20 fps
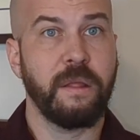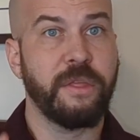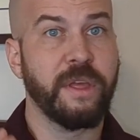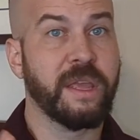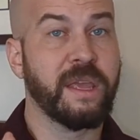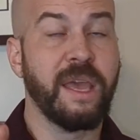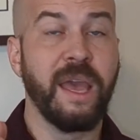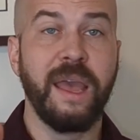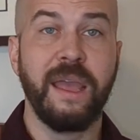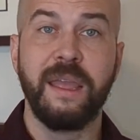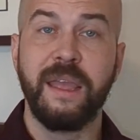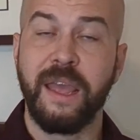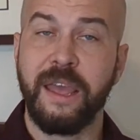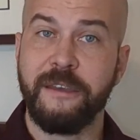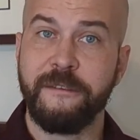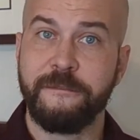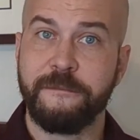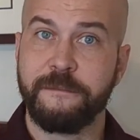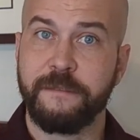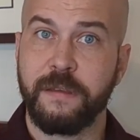The
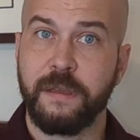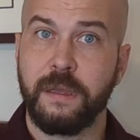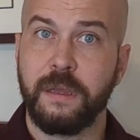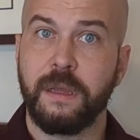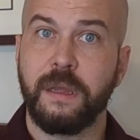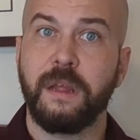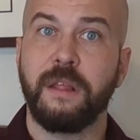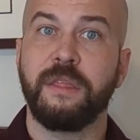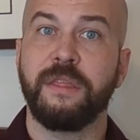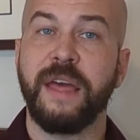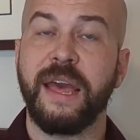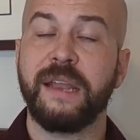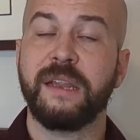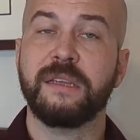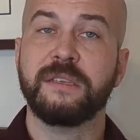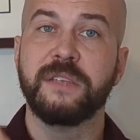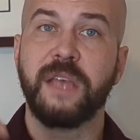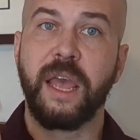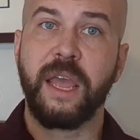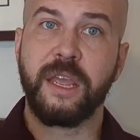Kf, that
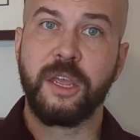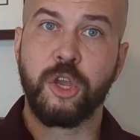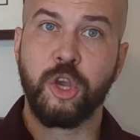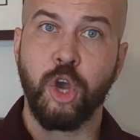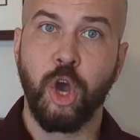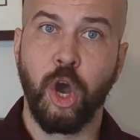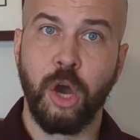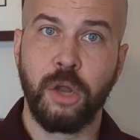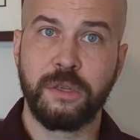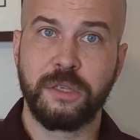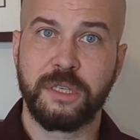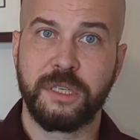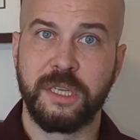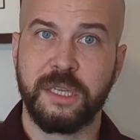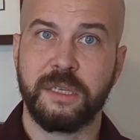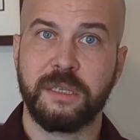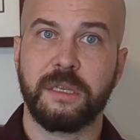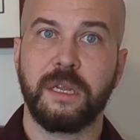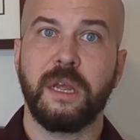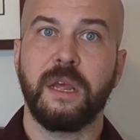is a
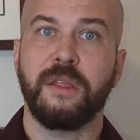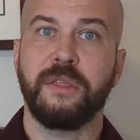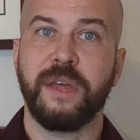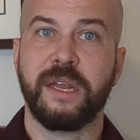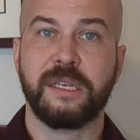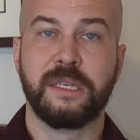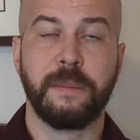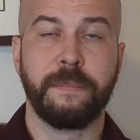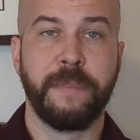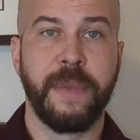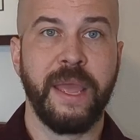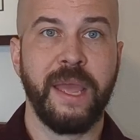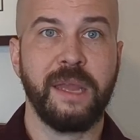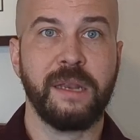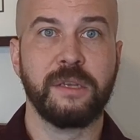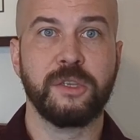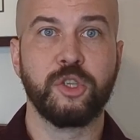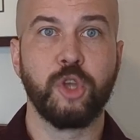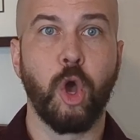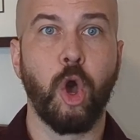constant that
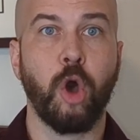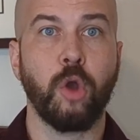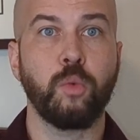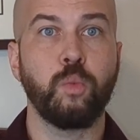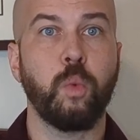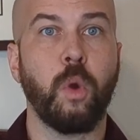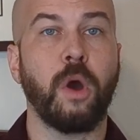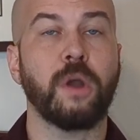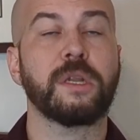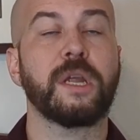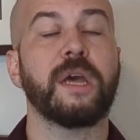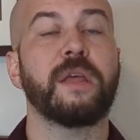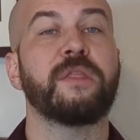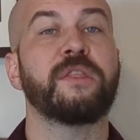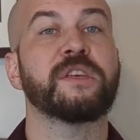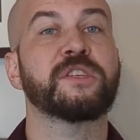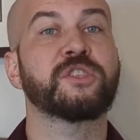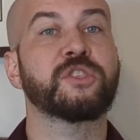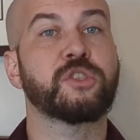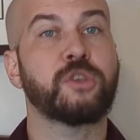depends on what
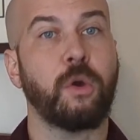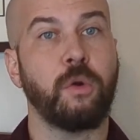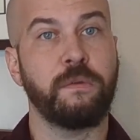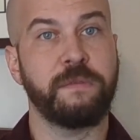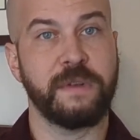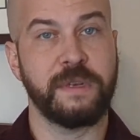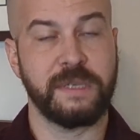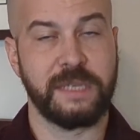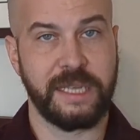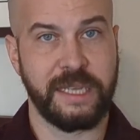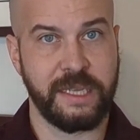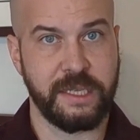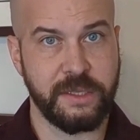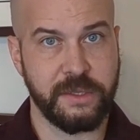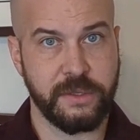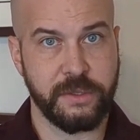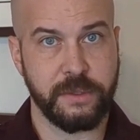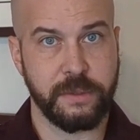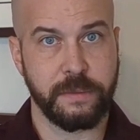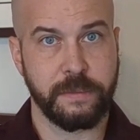the solvent
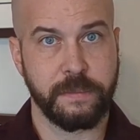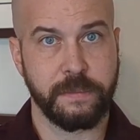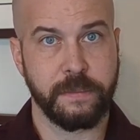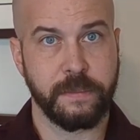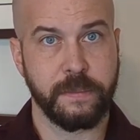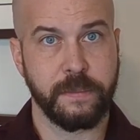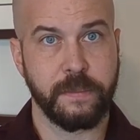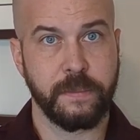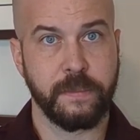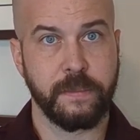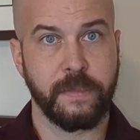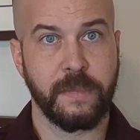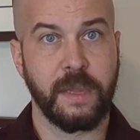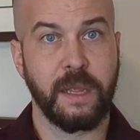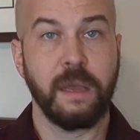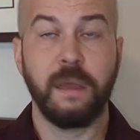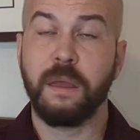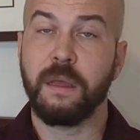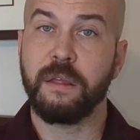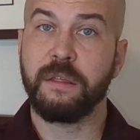is.
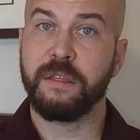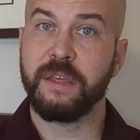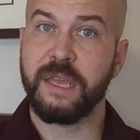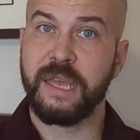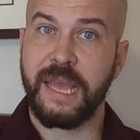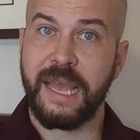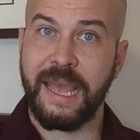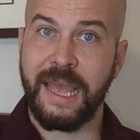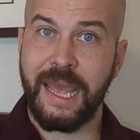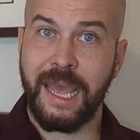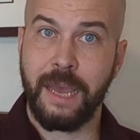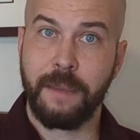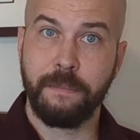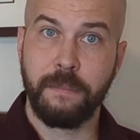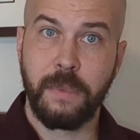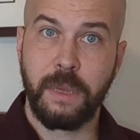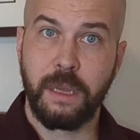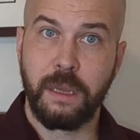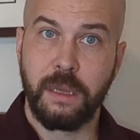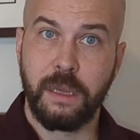The
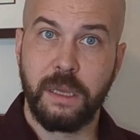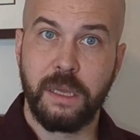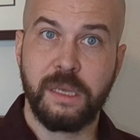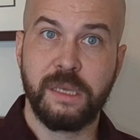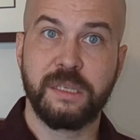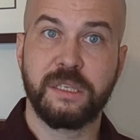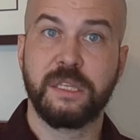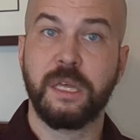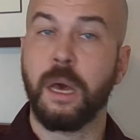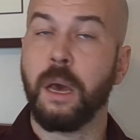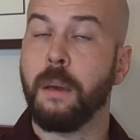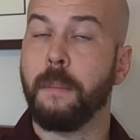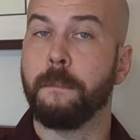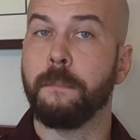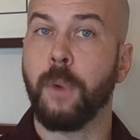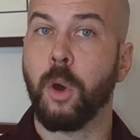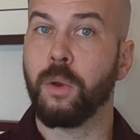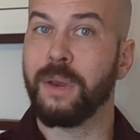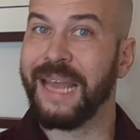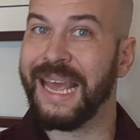m is the
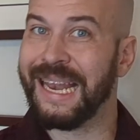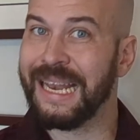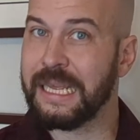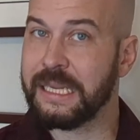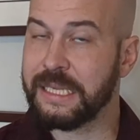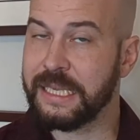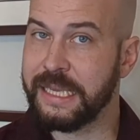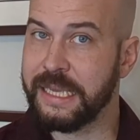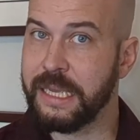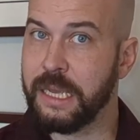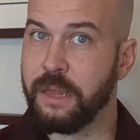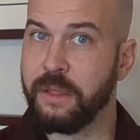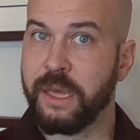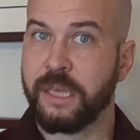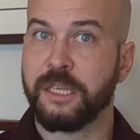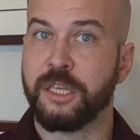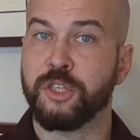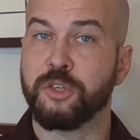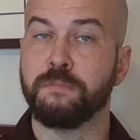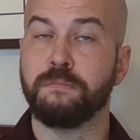molality,
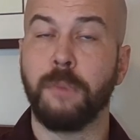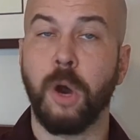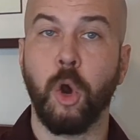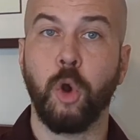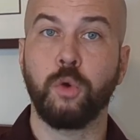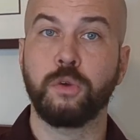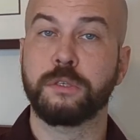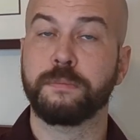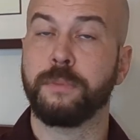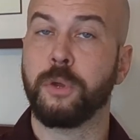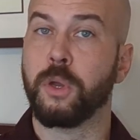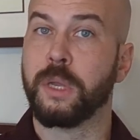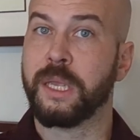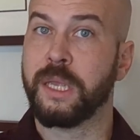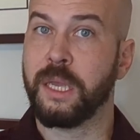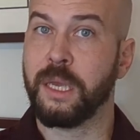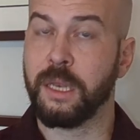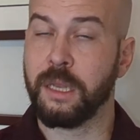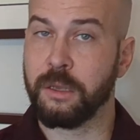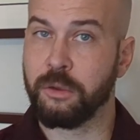that is moles per
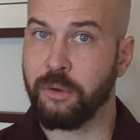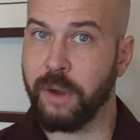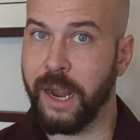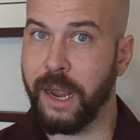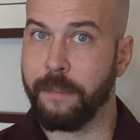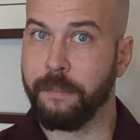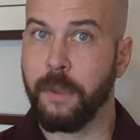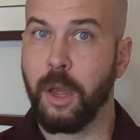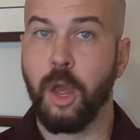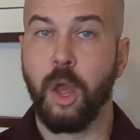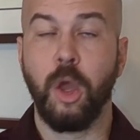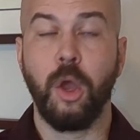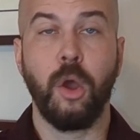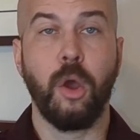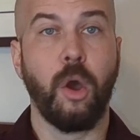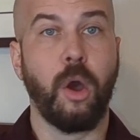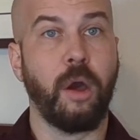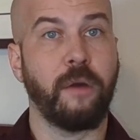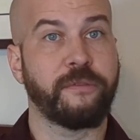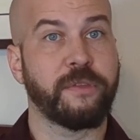kilogram,
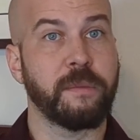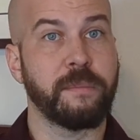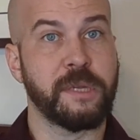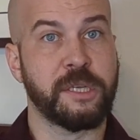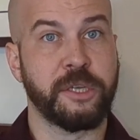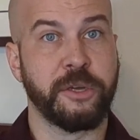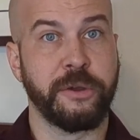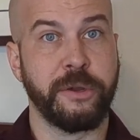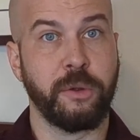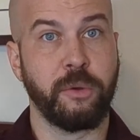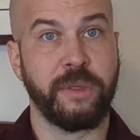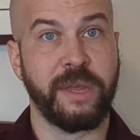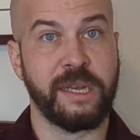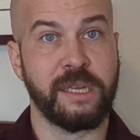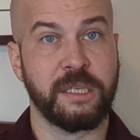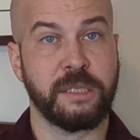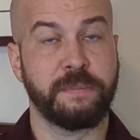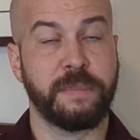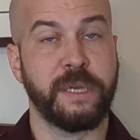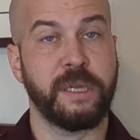of the material
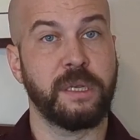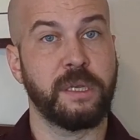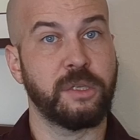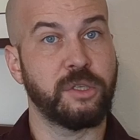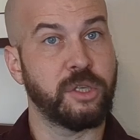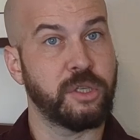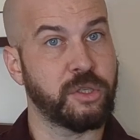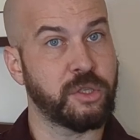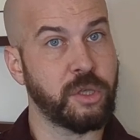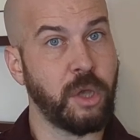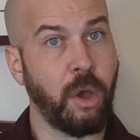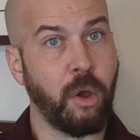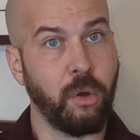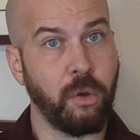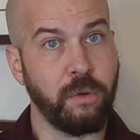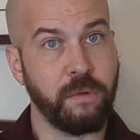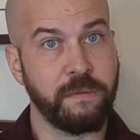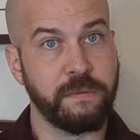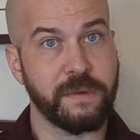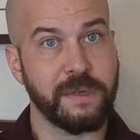that has been
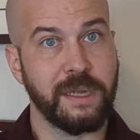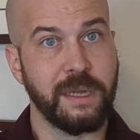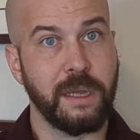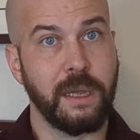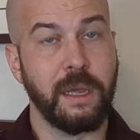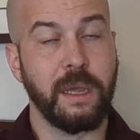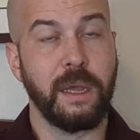dissolved,